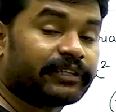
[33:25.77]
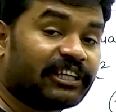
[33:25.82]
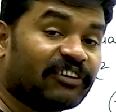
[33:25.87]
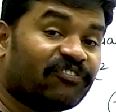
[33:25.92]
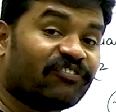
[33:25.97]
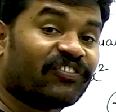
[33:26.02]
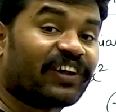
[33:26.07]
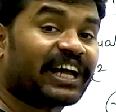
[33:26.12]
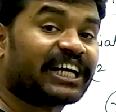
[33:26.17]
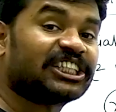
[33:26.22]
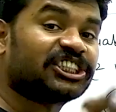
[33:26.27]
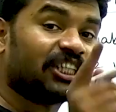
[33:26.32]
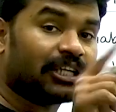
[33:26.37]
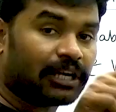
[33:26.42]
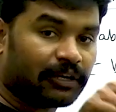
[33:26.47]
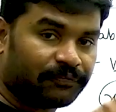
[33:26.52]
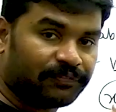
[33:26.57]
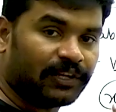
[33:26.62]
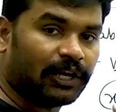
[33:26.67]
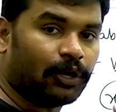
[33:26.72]
the
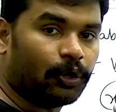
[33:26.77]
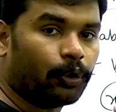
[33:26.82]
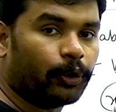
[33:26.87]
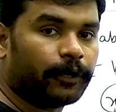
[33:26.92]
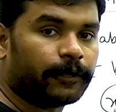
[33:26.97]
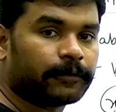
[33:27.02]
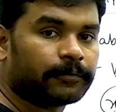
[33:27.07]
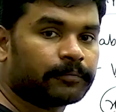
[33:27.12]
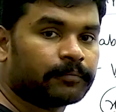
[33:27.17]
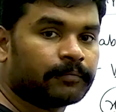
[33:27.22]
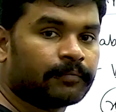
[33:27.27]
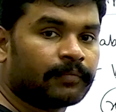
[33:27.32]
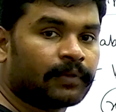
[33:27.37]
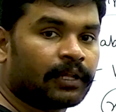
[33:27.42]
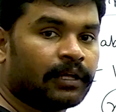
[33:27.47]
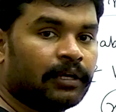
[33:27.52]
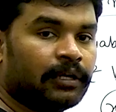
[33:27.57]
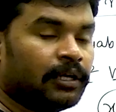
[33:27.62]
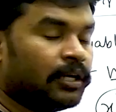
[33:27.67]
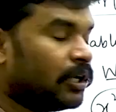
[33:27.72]
fraction of the load.
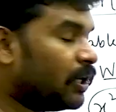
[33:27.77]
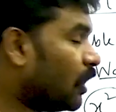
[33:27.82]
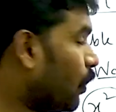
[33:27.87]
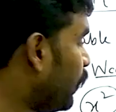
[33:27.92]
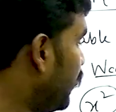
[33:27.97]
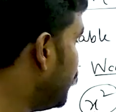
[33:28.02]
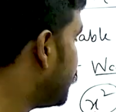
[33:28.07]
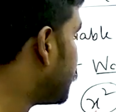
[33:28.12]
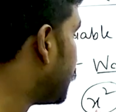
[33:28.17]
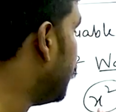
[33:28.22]
Now he is